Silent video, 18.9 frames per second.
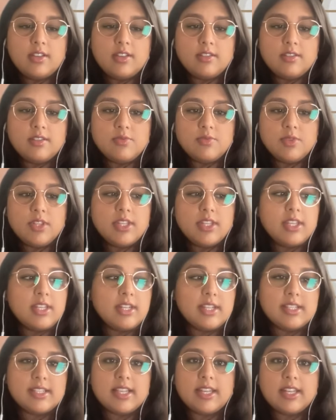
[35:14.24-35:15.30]
It's really an
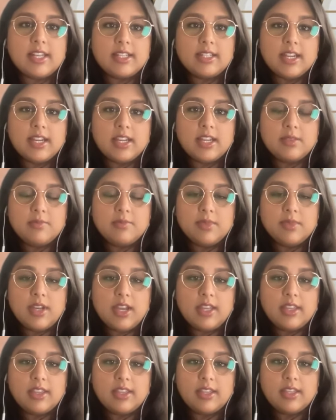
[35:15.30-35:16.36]
exciting time,
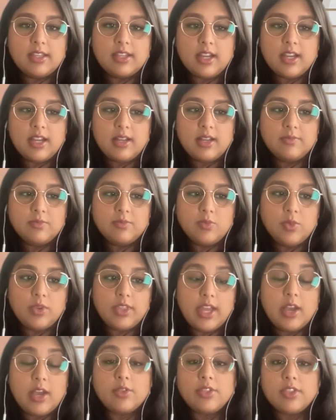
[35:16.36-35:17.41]
I think, with
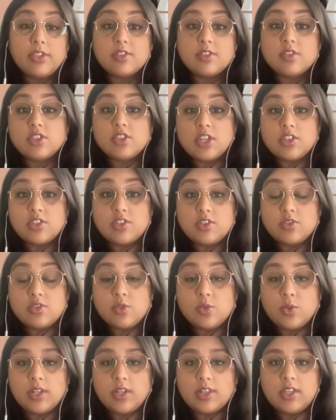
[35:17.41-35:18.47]
how things are changing so
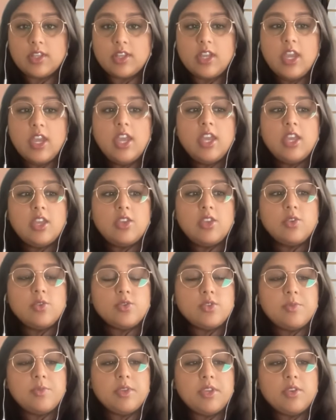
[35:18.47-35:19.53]
quickly. It used
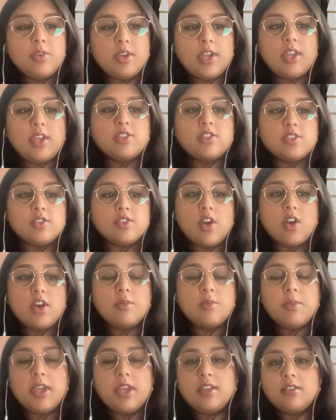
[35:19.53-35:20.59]
to be, okay, just
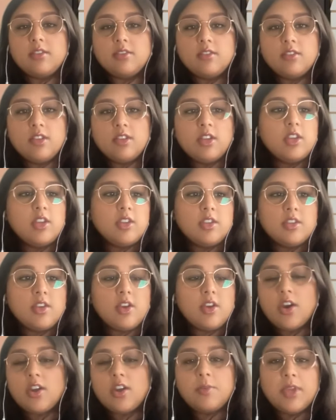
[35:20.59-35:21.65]
automate
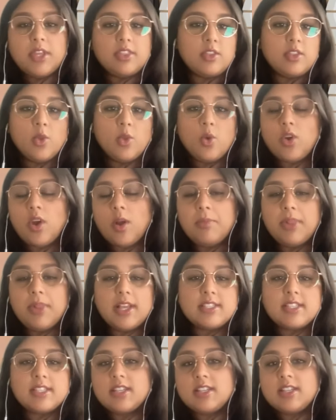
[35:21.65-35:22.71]
the low
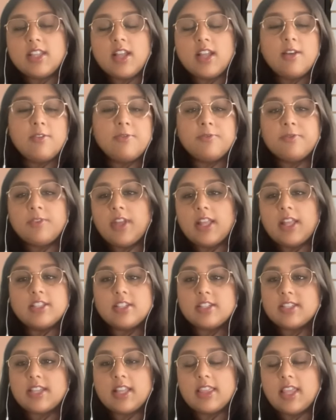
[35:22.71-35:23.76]
complexity stuff and
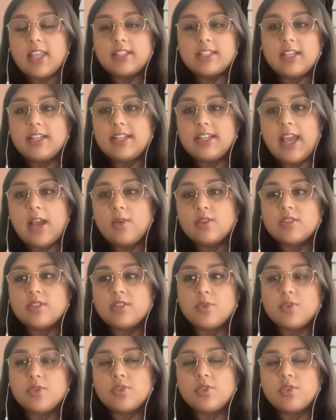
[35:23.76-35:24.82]
just get that done. Now it's
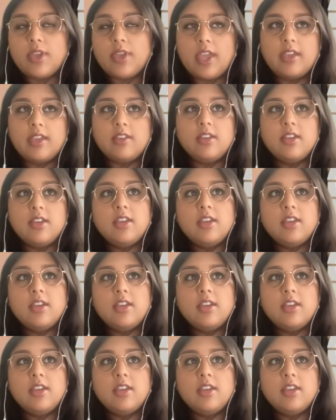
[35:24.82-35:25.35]
more so, okay,